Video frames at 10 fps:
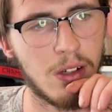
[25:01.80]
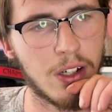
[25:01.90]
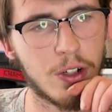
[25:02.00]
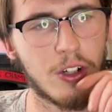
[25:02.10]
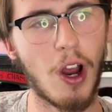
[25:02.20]

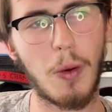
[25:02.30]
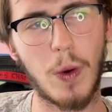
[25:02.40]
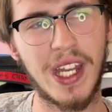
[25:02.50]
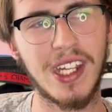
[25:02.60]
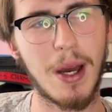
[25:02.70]
Could go
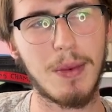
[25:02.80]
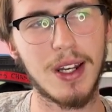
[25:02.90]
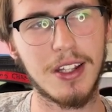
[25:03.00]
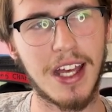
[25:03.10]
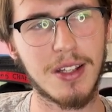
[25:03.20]
Rinya,
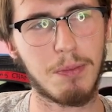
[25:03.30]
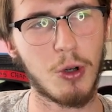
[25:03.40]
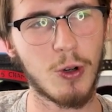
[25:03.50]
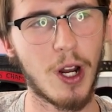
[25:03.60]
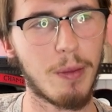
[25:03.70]
but that's boring. I'm